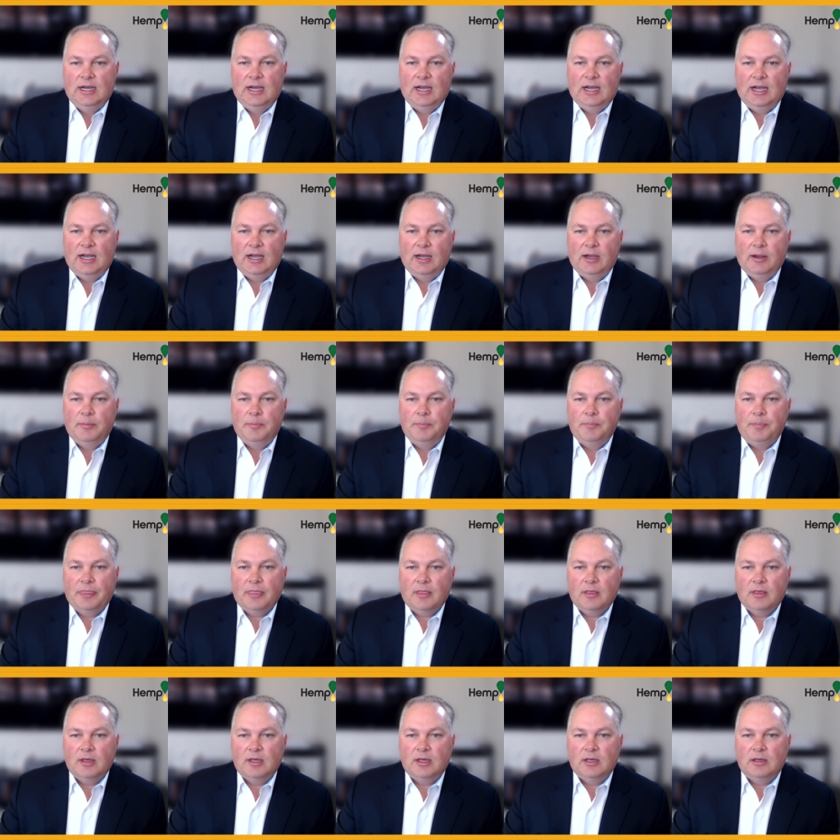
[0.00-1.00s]

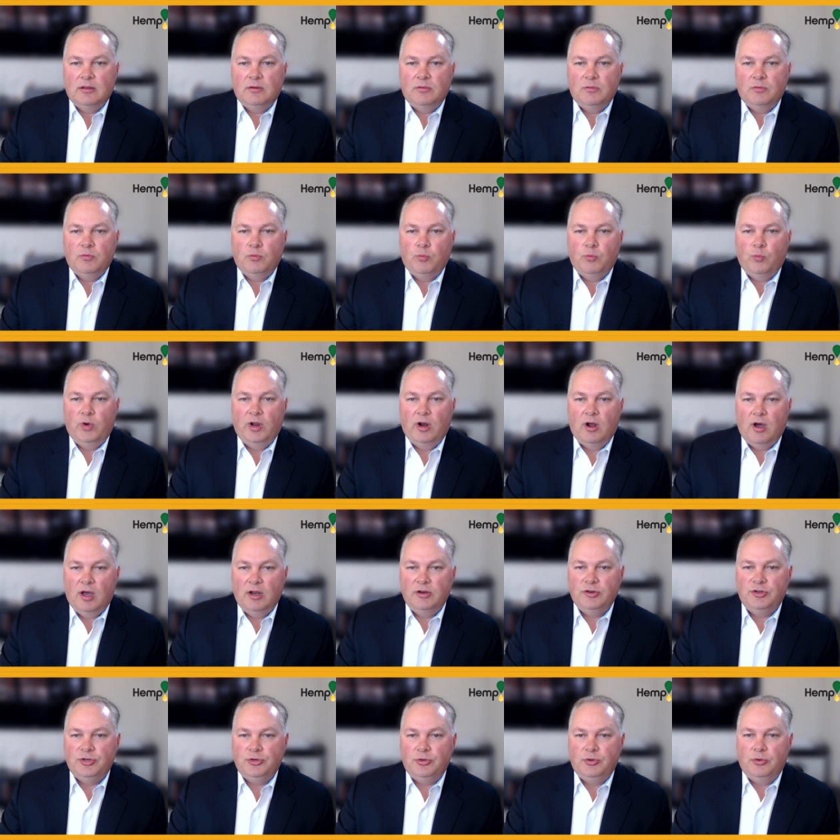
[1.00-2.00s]
Um, went
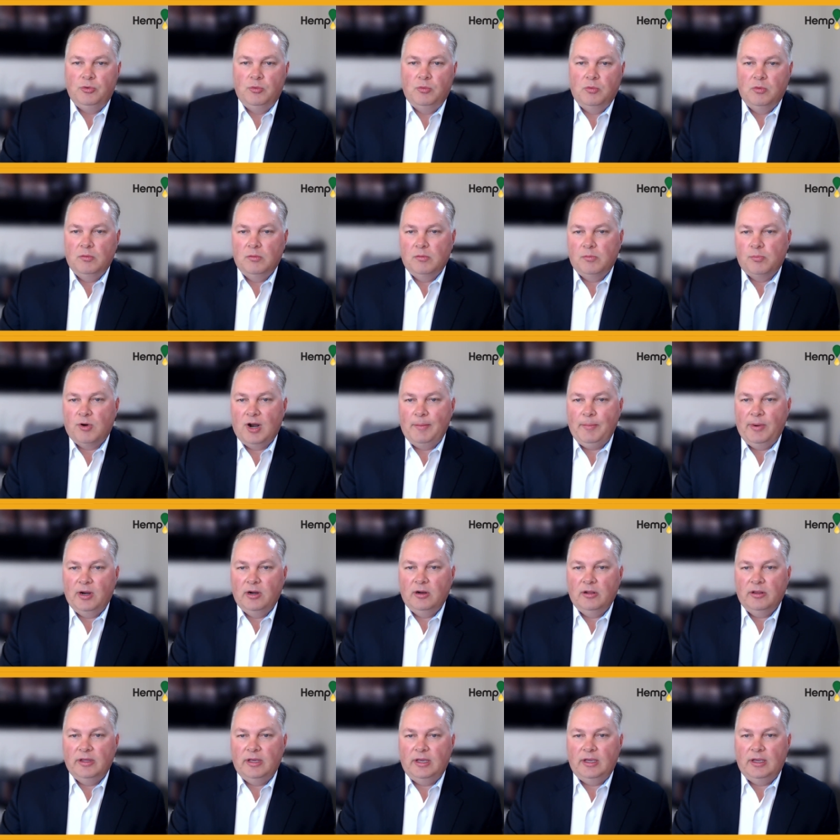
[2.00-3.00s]
on to
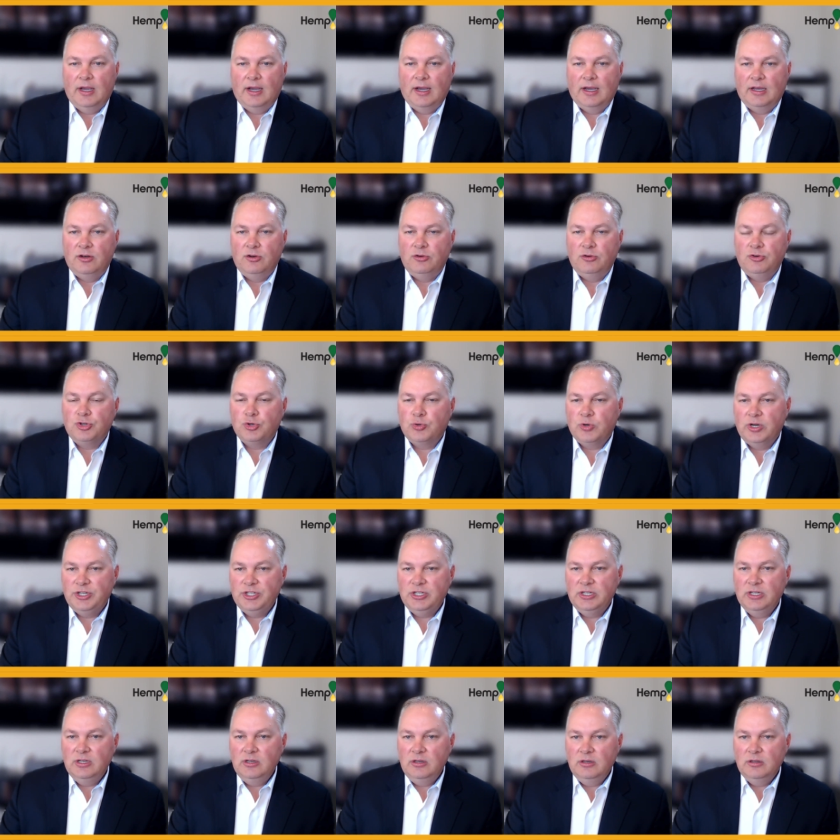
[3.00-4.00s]
primarily uh,
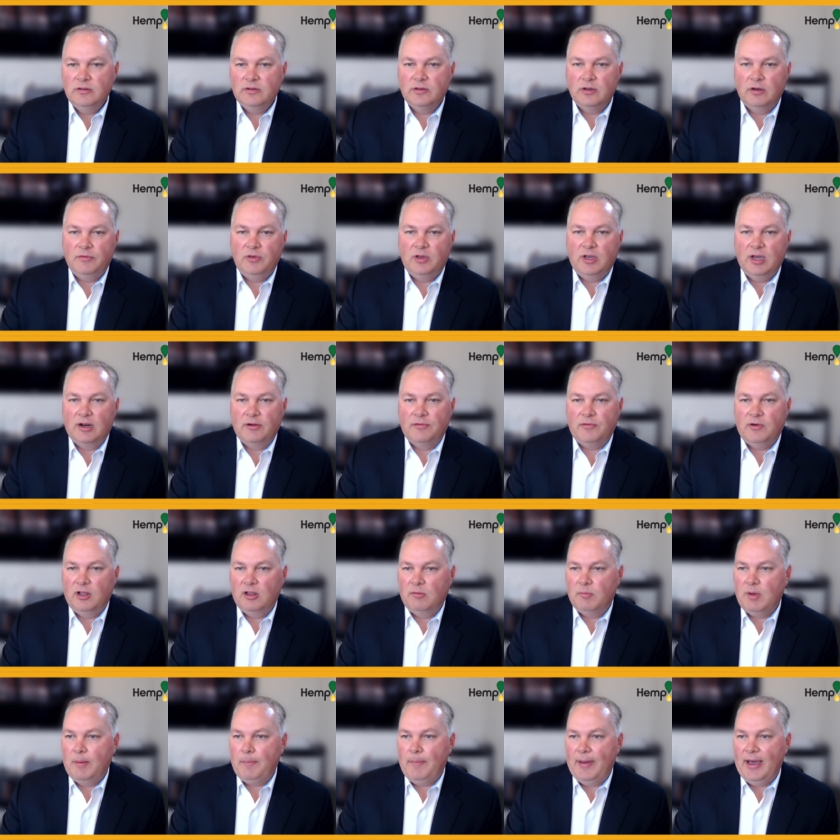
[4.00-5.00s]
nutrition. So if you kind of
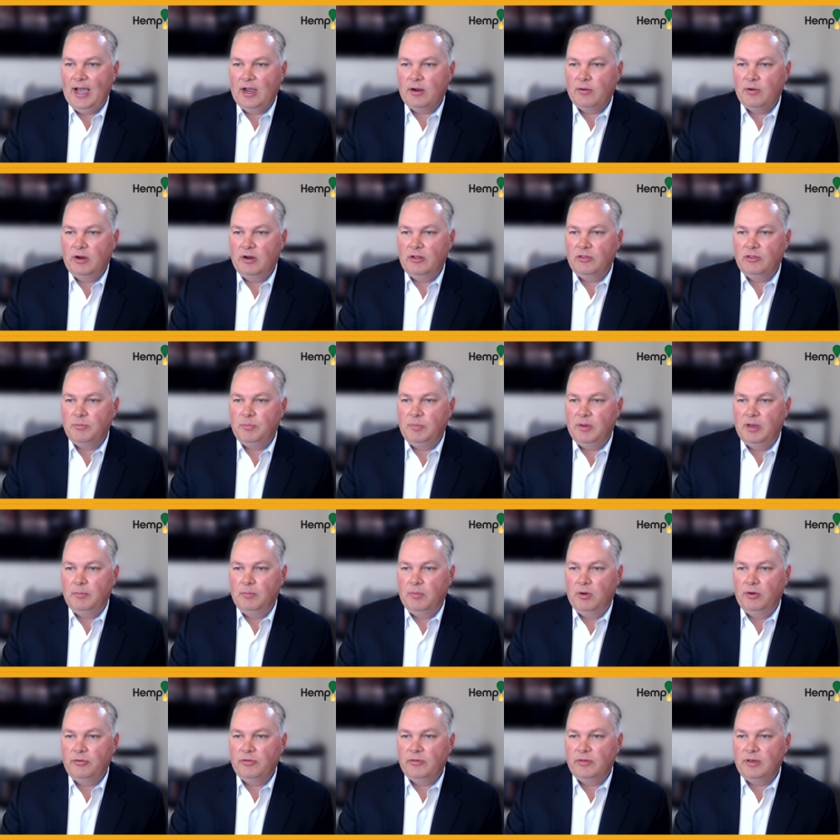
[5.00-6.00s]
follow my background, it's been
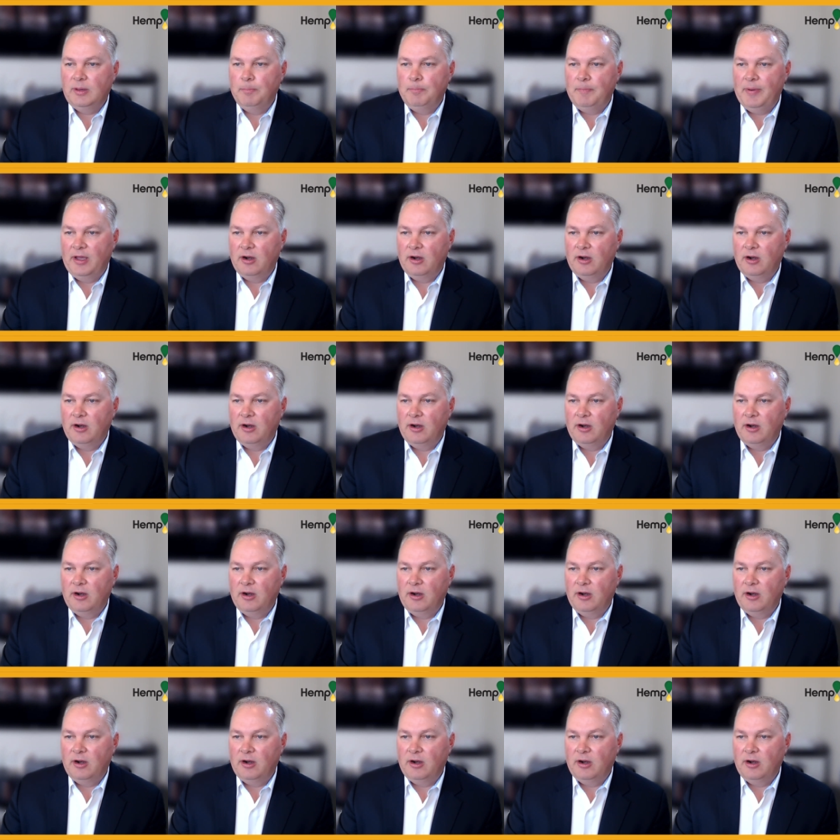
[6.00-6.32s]
mostly in